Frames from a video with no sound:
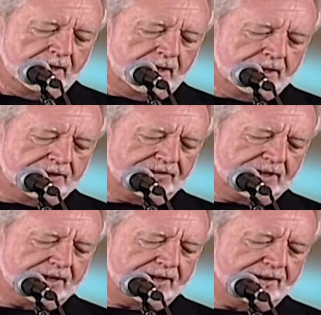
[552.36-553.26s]
And if
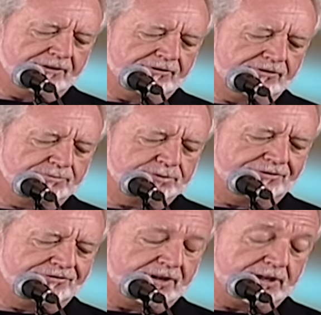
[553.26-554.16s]
I have a
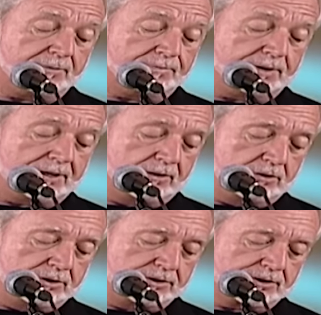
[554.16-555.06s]
prophetic
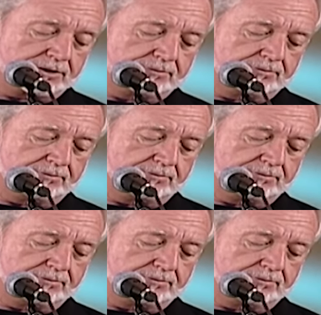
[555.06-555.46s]
powers